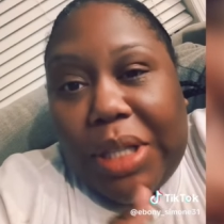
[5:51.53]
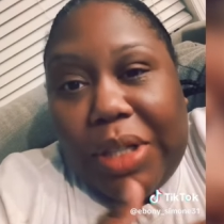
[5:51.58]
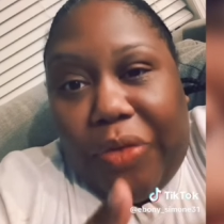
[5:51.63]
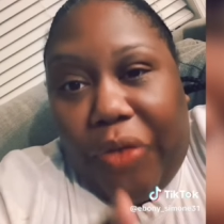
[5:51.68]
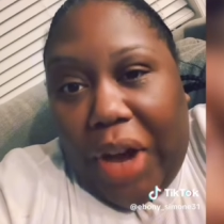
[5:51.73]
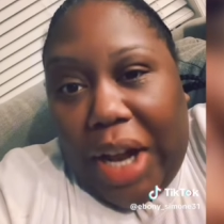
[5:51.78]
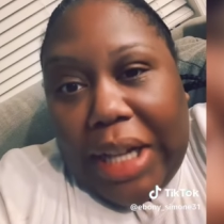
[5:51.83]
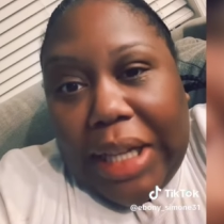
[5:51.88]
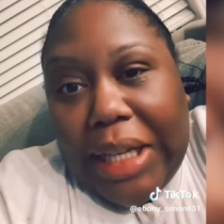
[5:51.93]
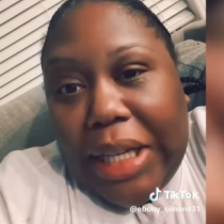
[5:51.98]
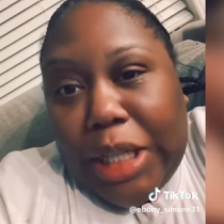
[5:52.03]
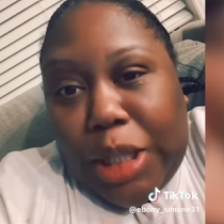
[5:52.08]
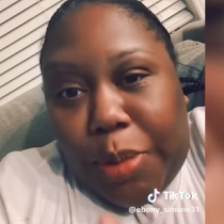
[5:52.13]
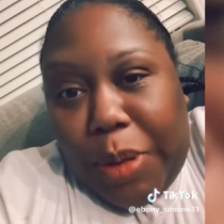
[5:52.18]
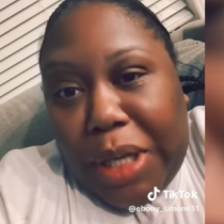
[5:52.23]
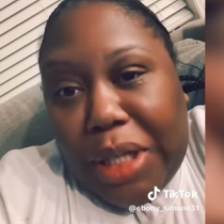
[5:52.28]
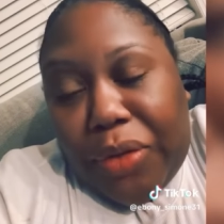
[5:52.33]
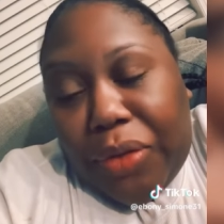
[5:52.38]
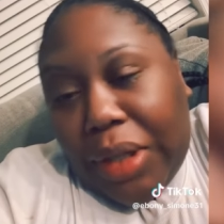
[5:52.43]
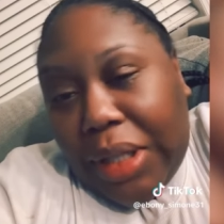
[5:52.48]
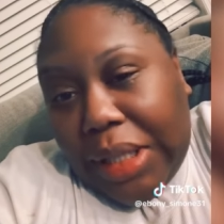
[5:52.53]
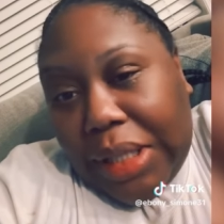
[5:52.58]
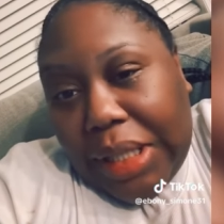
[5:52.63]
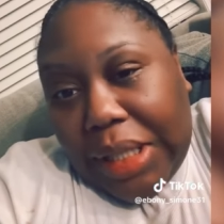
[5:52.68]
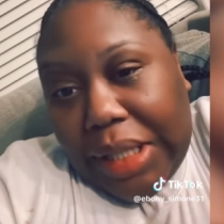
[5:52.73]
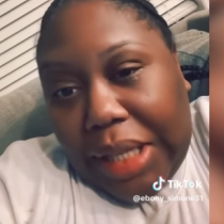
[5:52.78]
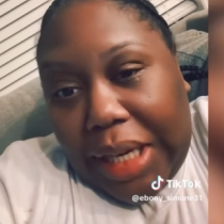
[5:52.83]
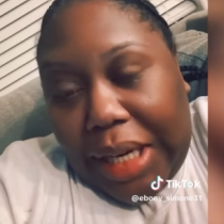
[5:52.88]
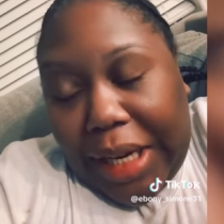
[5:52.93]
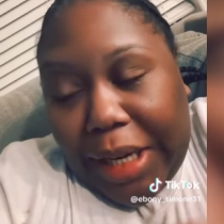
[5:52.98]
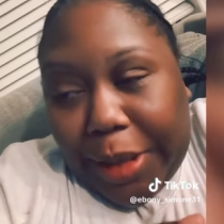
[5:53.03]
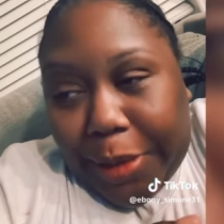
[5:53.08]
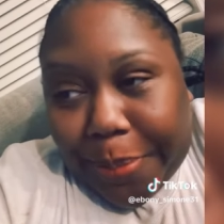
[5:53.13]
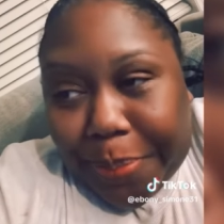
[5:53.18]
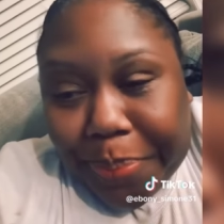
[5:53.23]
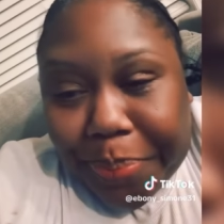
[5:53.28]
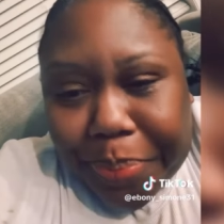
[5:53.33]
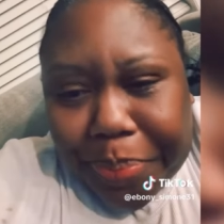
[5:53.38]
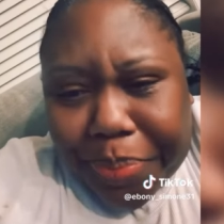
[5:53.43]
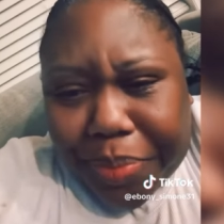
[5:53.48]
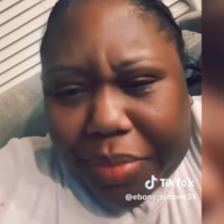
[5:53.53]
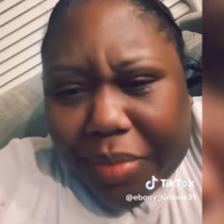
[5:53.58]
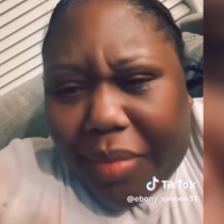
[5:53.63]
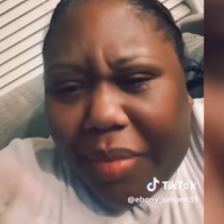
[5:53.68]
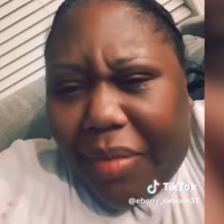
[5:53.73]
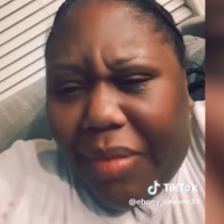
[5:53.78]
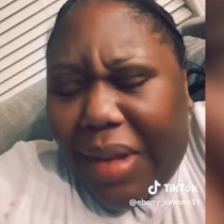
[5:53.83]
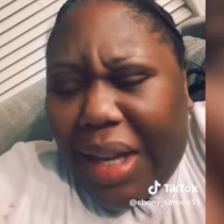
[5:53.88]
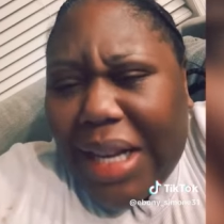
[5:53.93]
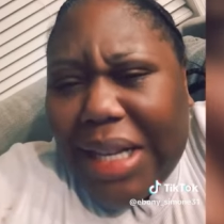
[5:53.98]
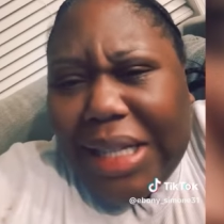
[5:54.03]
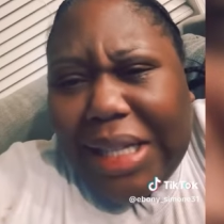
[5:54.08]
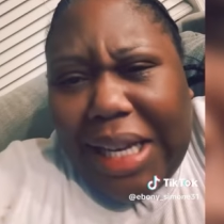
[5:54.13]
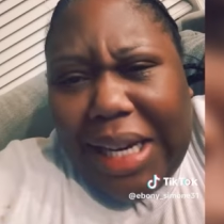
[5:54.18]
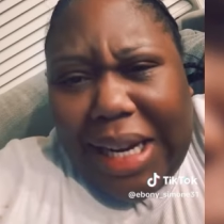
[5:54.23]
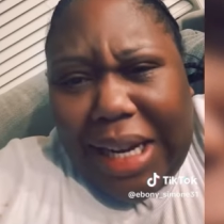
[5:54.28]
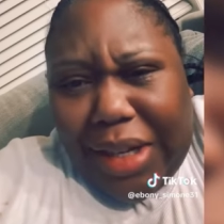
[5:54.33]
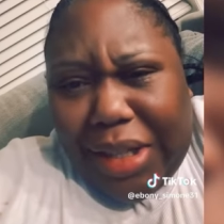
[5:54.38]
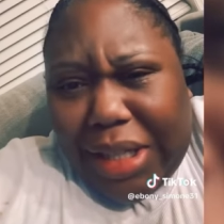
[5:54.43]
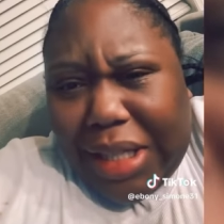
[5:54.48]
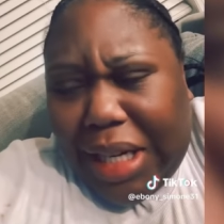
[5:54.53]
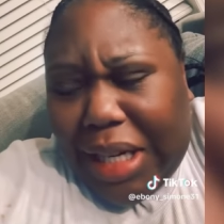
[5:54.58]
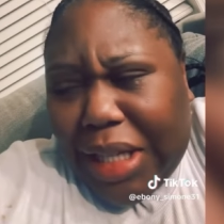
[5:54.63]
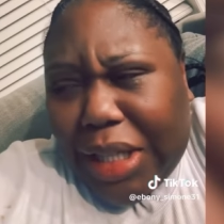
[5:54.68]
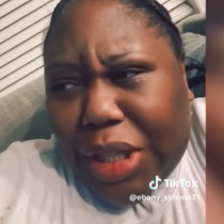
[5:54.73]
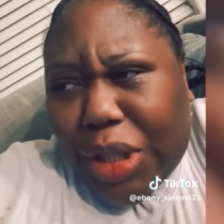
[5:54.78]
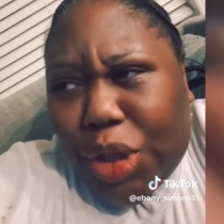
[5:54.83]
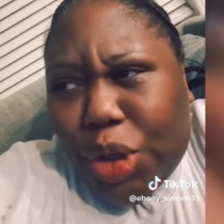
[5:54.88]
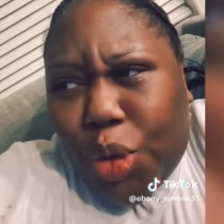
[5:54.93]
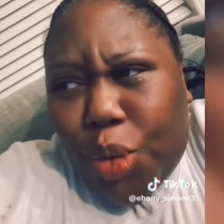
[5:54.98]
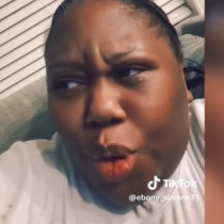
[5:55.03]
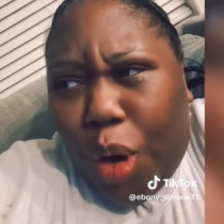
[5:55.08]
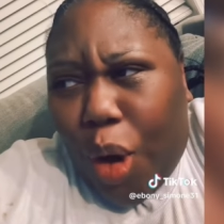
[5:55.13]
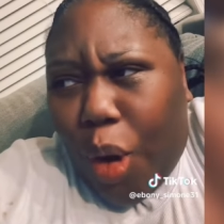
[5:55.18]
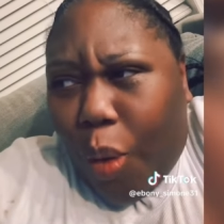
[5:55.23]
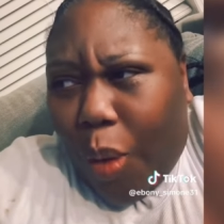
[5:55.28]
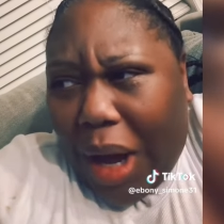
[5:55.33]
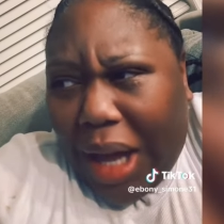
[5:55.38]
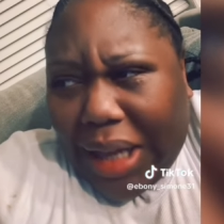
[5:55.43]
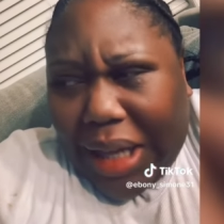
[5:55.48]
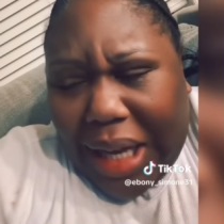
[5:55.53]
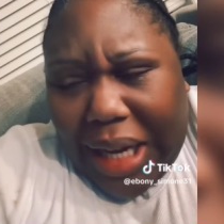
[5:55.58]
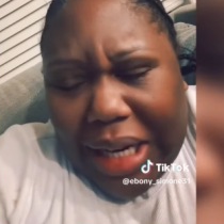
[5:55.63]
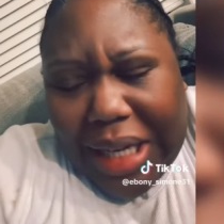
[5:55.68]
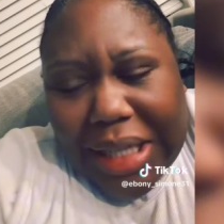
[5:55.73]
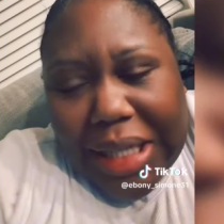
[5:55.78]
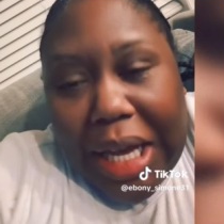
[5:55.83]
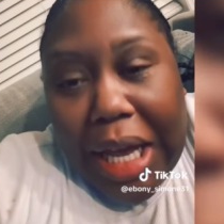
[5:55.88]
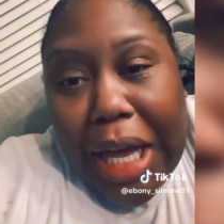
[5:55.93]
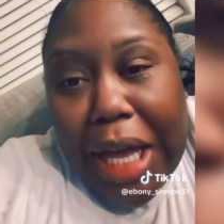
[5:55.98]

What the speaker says: finally a space for us to sit down to these two old white ladies.